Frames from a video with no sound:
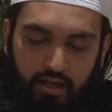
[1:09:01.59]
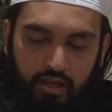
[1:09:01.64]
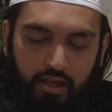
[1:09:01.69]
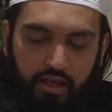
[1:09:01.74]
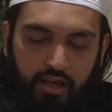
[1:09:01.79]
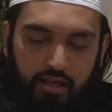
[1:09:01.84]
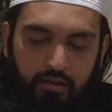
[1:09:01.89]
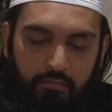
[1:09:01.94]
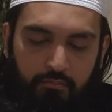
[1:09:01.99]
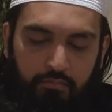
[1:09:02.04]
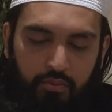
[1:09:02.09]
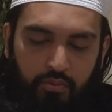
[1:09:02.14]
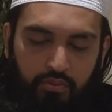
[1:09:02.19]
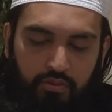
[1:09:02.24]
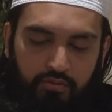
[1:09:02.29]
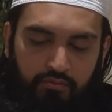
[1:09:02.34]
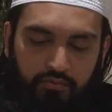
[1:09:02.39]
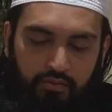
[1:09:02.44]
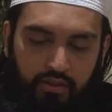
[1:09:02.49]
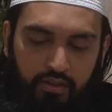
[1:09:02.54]
He had a
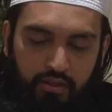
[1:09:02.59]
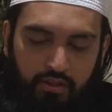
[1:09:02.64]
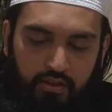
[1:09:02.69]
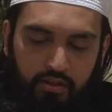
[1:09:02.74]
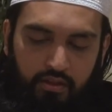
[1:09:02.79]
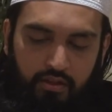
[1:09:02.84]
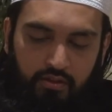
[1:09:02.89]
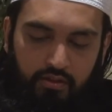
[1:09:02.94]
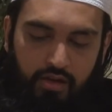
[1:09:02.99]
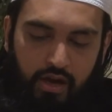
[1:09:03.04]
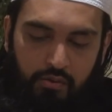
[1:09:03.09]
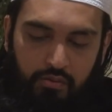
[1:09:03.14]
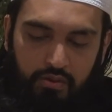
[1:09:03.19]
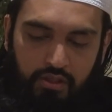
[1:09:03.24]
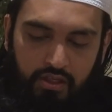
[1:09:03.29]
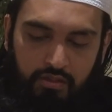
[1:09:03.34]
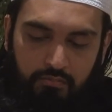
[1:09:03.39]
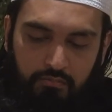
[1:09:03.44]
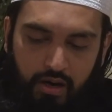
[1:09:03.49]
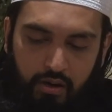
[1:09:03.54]
beautifully
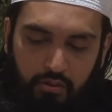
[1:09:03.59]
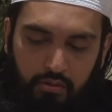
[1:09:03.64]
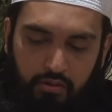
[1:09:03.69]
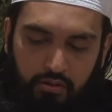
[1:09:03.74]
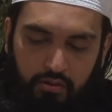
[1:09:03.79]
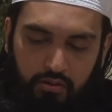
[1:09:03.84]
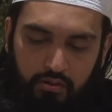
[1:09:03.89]
rounded mouth.